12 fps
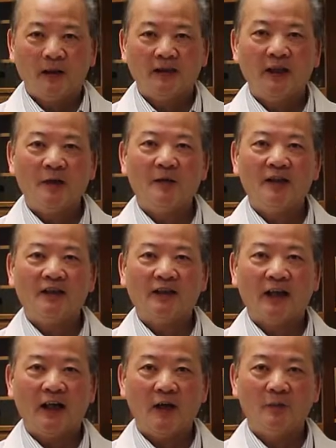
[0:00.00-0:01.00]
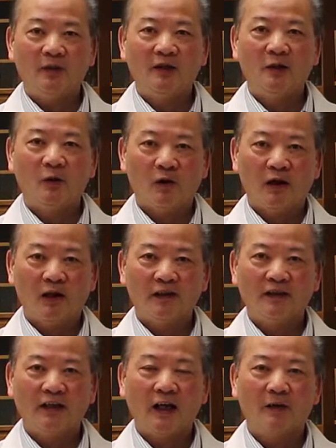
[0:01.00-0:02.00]
My name is Hanping
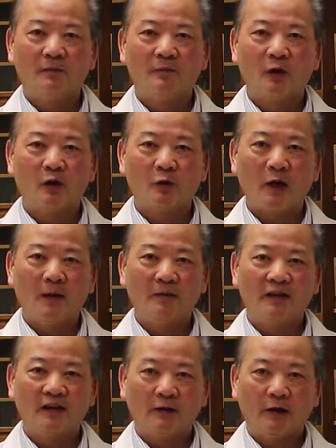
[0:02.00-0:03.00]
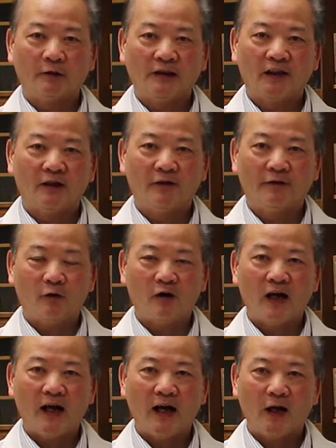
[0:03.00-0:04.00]
Wang. I'm Program Director
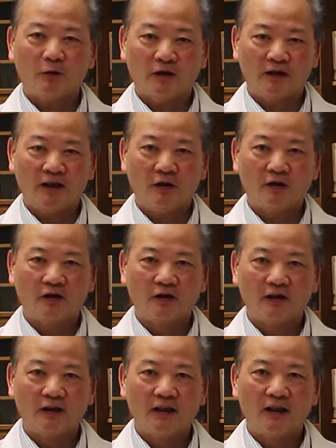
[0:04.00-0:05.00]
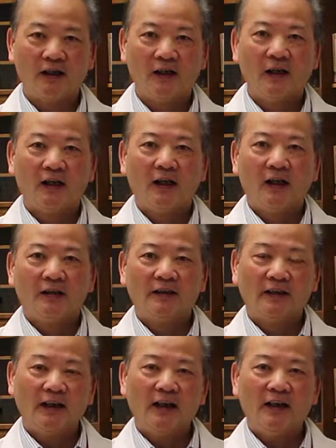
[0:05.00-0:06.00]
for Aquaculture.
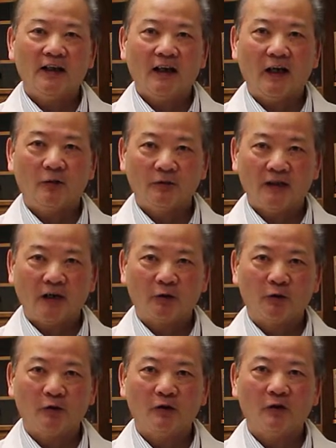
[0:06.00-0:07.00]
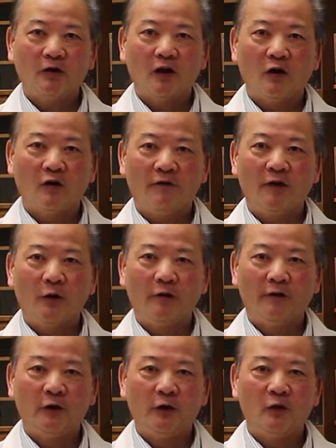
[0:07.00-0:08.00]
Today, I would like to
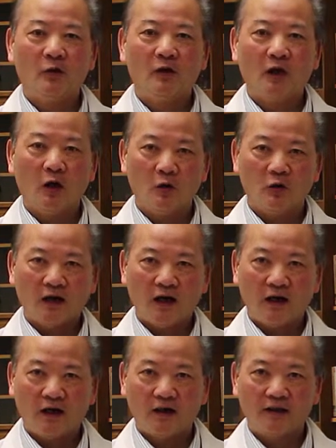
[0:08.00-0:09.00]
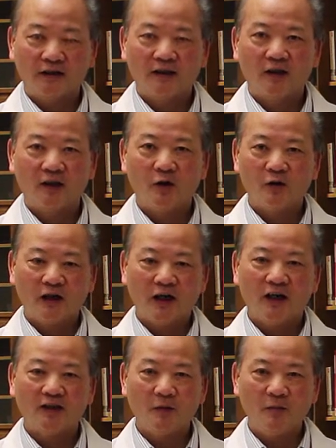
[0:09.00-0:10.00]
overview OCARD.
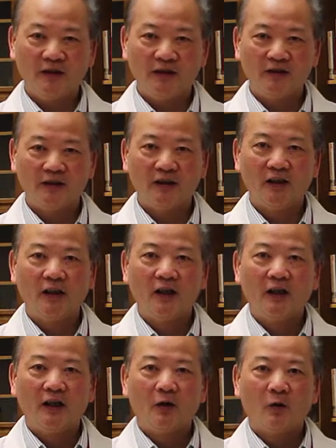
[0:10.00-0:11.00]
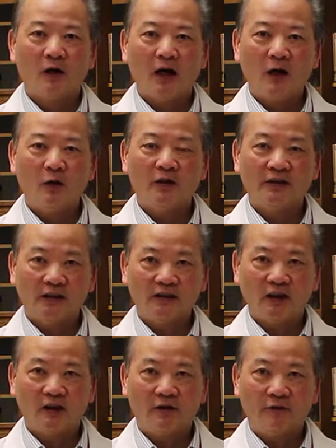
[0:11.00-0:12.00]
OCARD means Ohio
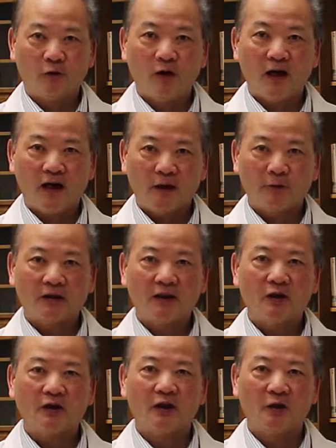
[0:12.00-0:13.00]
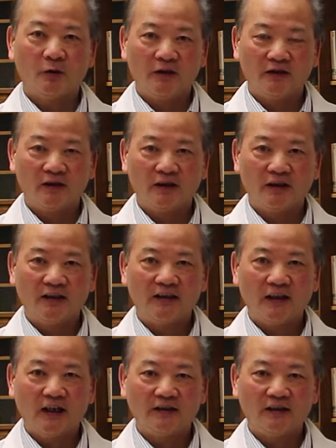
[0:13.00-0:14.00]
Center for Aquaculture
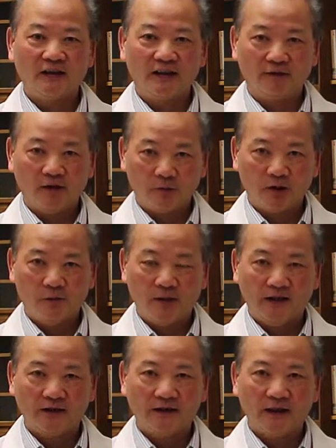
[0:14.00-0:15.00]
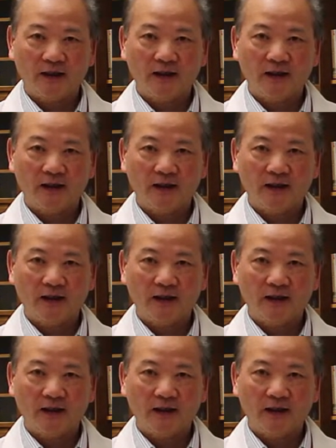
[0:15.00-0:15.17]
Research and Development.